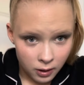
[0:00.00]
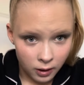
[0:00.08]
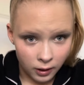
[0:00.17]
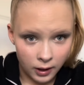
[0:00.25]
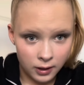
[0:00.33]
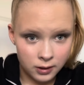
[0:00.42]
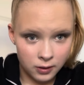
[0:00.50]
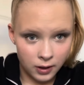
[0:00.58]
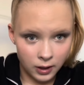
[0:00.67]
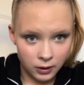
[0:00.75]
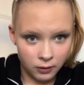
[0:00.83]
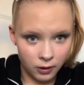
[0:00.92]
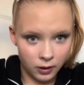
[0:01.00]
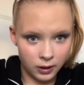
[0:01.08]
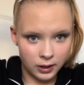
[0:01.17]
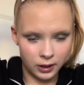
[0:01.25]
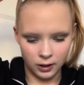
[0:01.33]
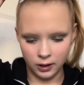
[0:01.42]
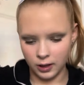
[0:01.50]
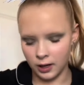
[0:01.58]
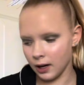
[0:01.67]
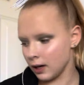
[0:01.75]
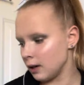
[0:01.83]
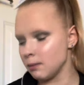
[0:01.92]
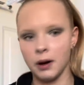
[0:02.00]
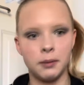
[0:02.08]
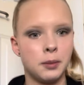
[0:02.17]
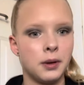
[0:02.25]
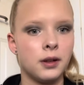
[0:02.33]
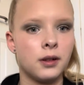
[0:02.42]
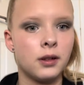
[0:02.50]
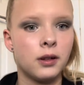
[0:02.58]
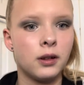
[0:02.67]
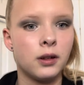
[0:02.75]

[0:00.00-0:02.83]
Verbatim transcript: Okay, so then you go to here and I need bobby pins.